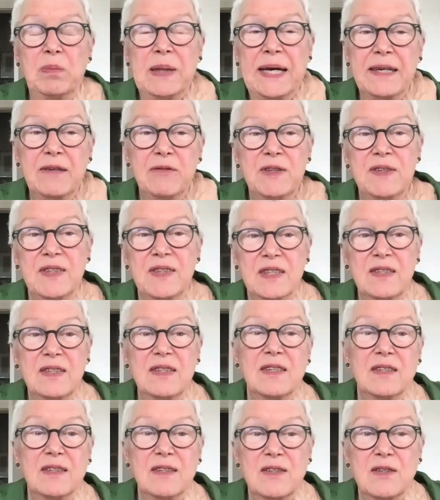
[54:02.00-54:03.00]
Black
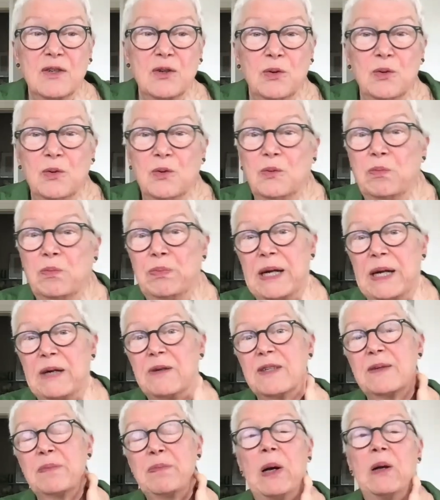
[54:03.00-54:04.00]
resistance to
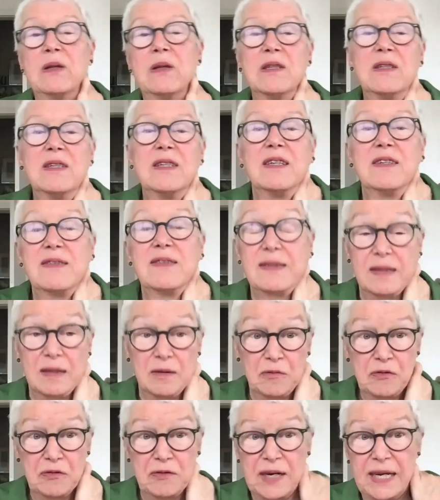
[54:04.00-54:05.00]
Paris politics in
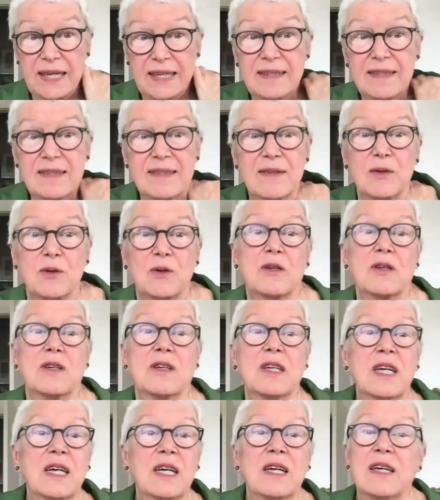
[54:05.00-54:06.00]
France,
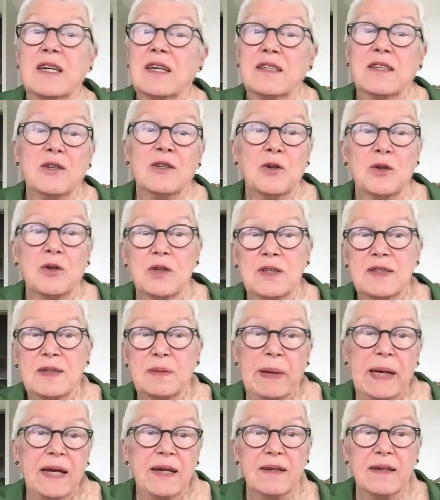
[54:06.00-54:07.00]
or, in
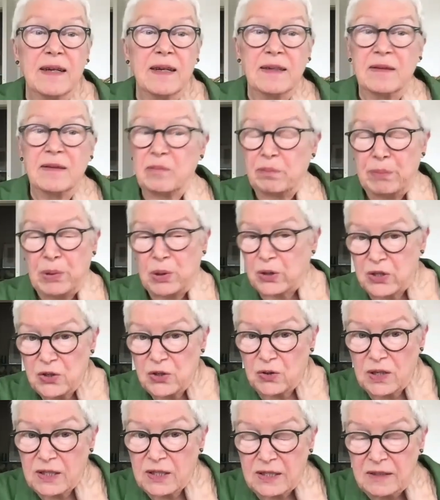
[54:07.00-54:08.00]
Spain and
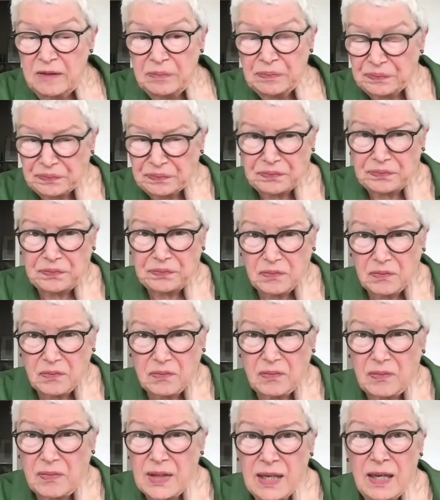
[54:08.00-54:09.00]
Portugal,
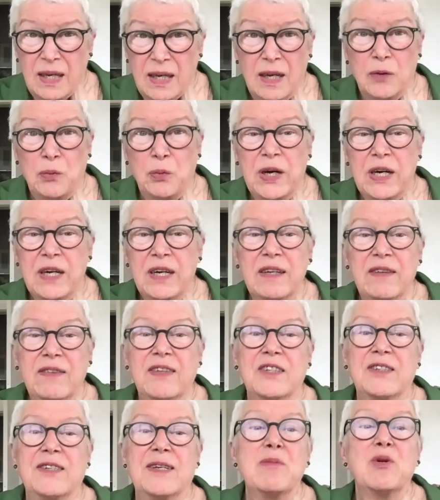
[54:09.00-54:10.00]
where
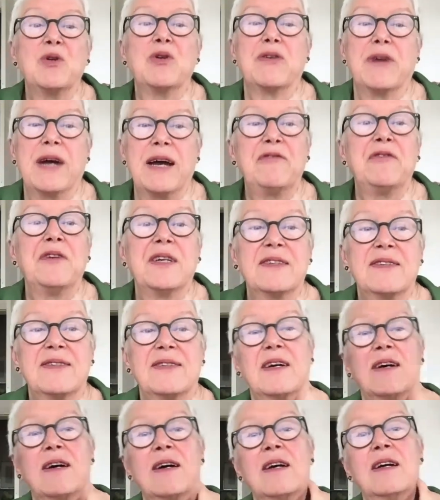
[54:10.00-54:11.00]
the demographics
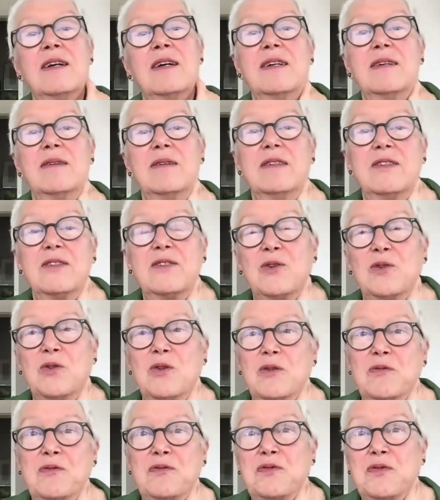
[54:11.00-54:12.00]
are sort
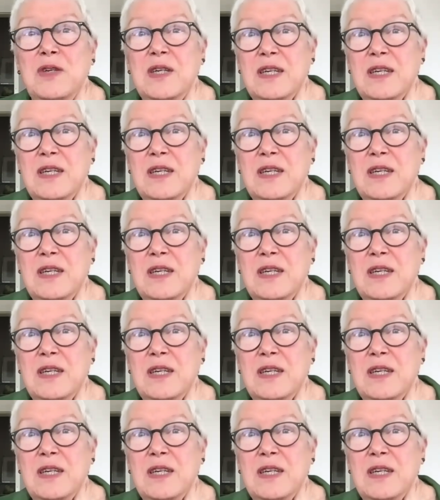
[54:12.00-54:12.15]
of